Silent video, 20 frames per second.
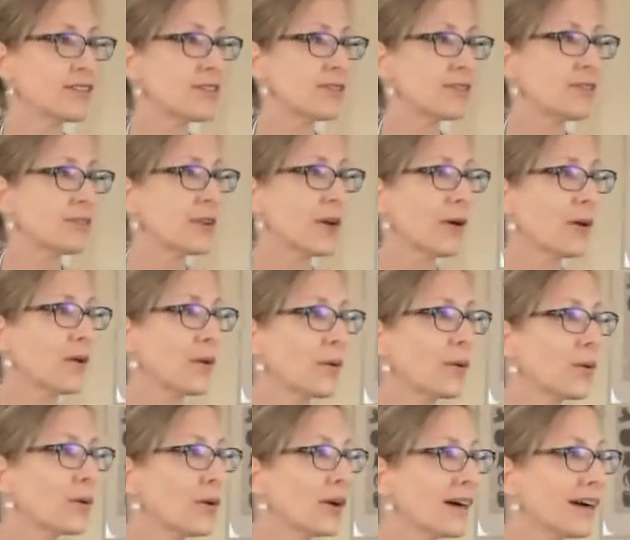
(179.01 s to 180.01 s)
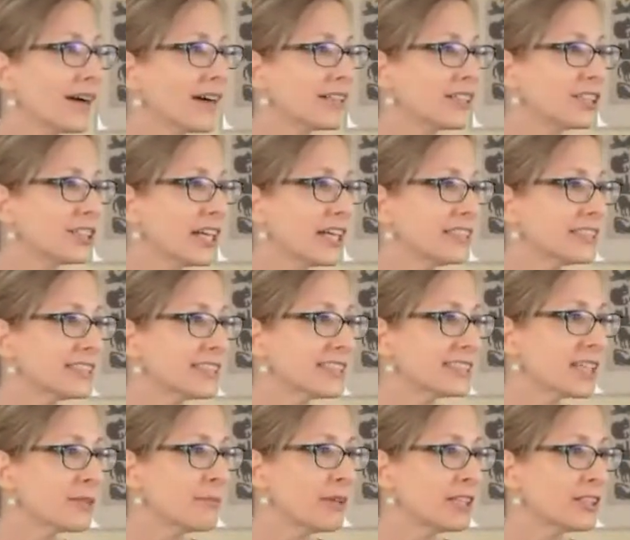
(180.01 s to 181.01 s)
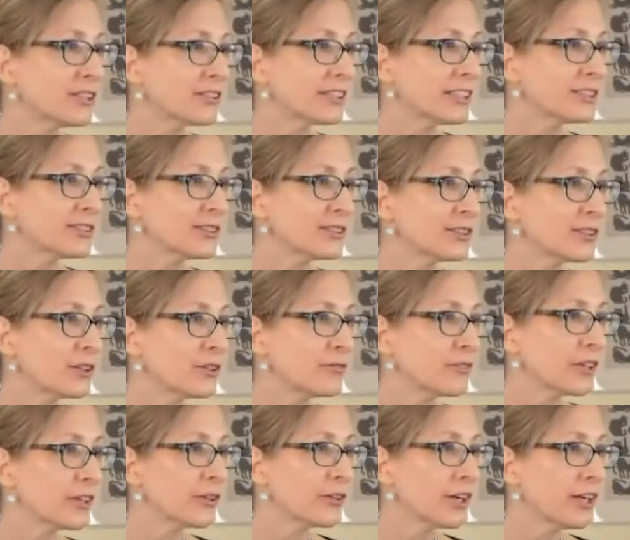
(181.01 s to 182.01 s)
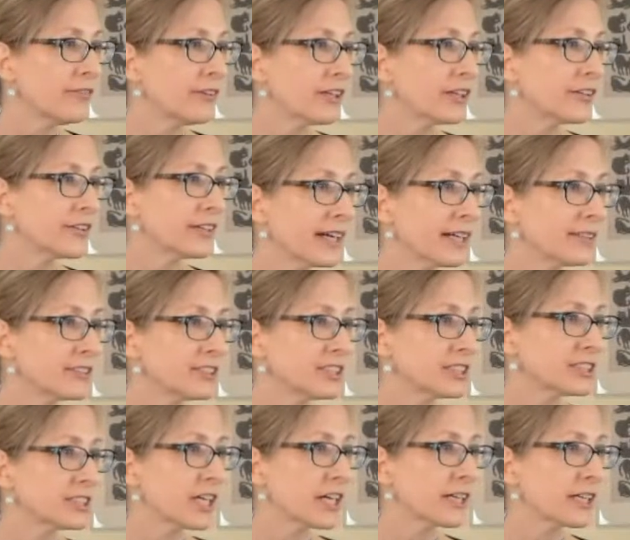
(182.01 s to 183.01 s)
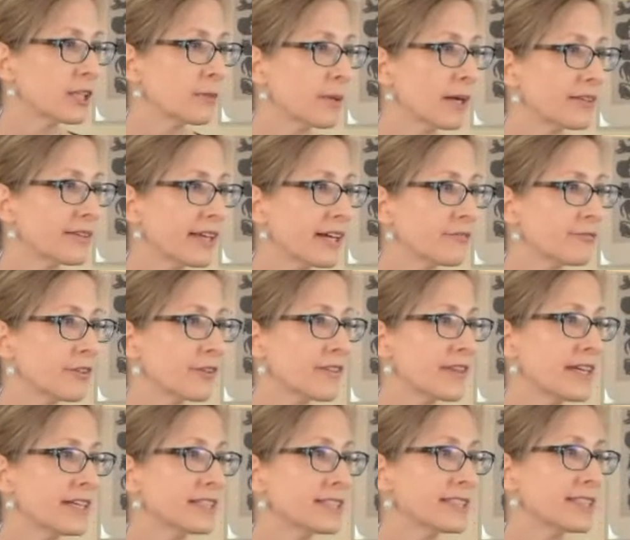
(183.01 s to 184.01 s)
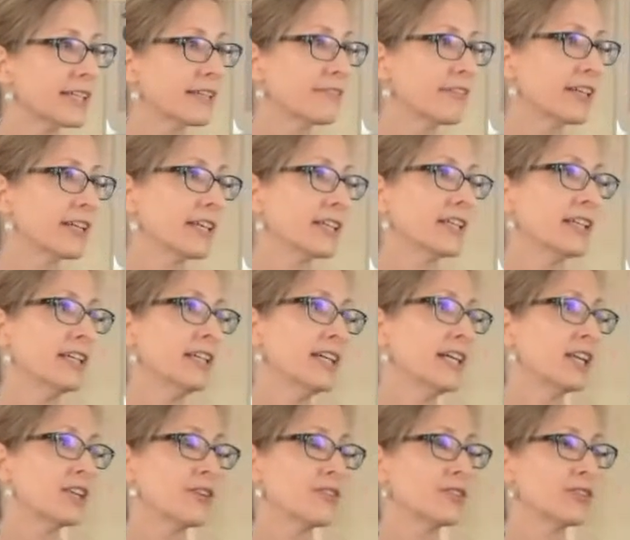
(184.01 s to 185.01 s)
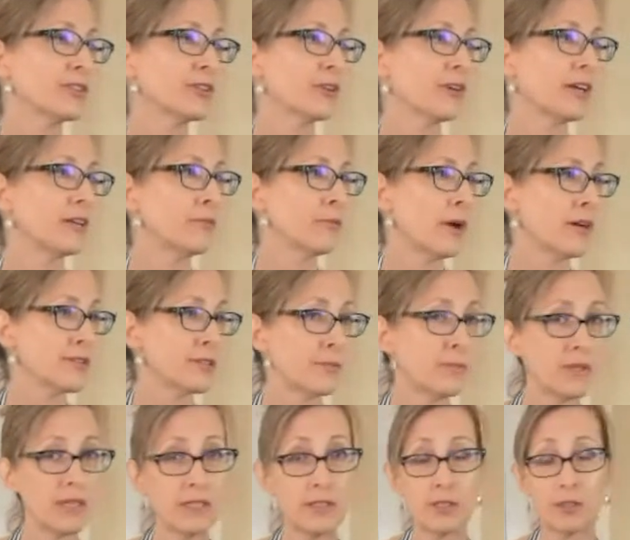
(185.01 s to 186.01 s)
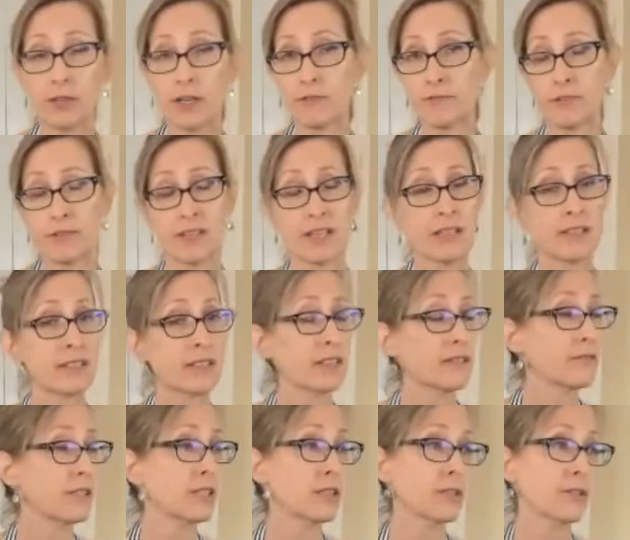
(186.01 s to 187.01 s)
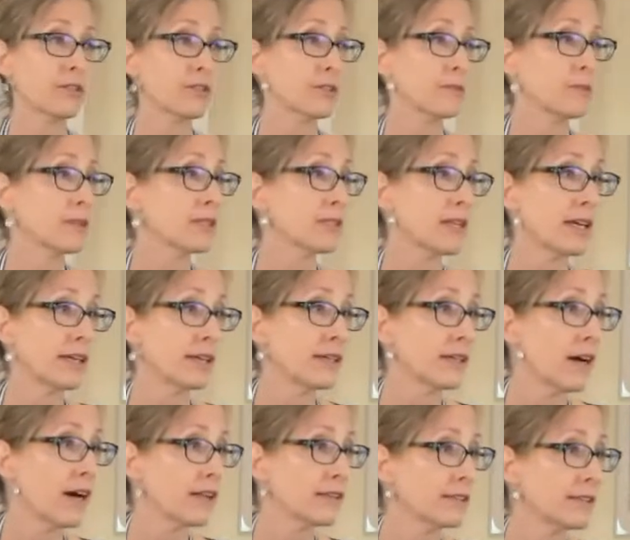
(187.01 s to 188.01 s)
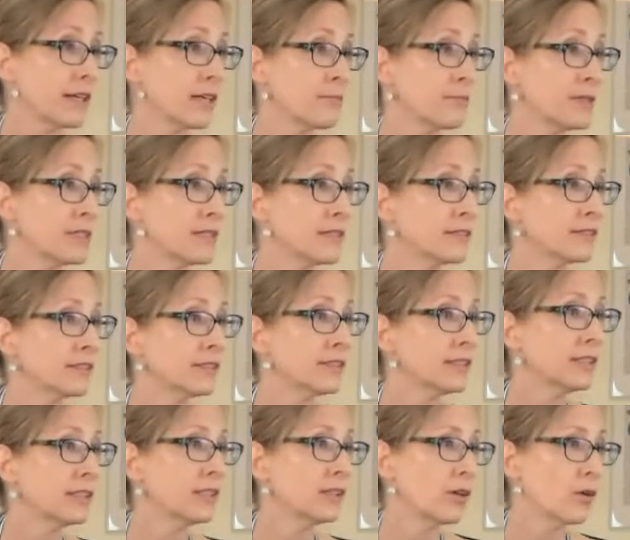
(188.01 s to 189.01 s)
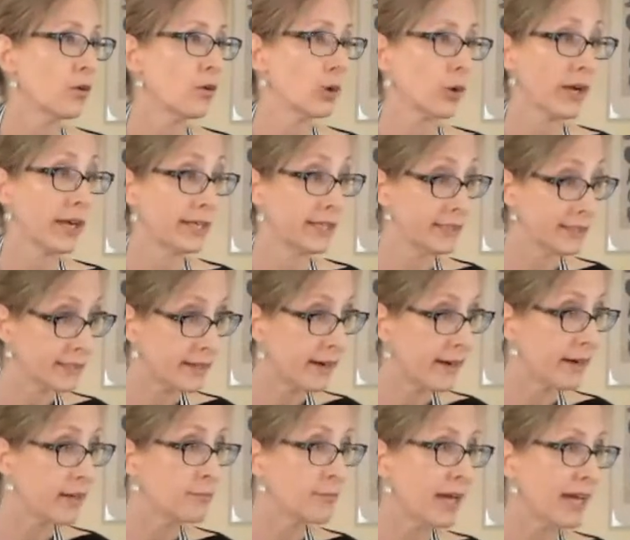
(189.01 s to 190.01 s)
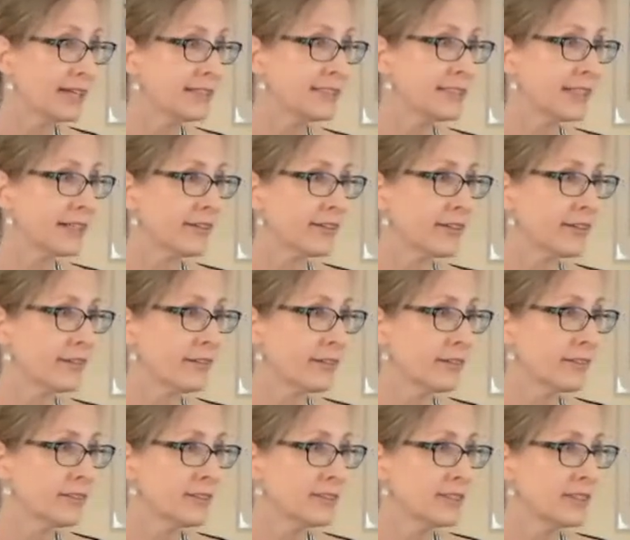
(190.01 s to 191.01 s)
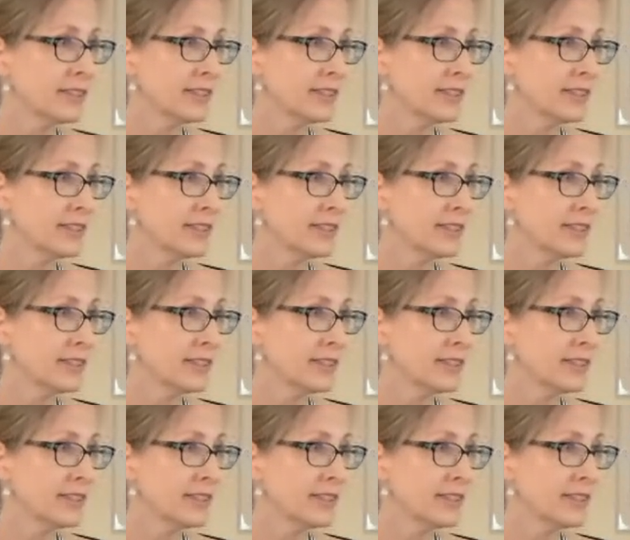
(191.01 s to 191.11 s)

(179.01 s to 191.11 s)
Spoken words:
So Shane says, I made your lentil loaf and gravy. Oh I was just talking about that for Thanksgiving. Those are great recipes, great for Thanksgiving, Christmas, any holiday meal, or anytime. Hey, Daryl.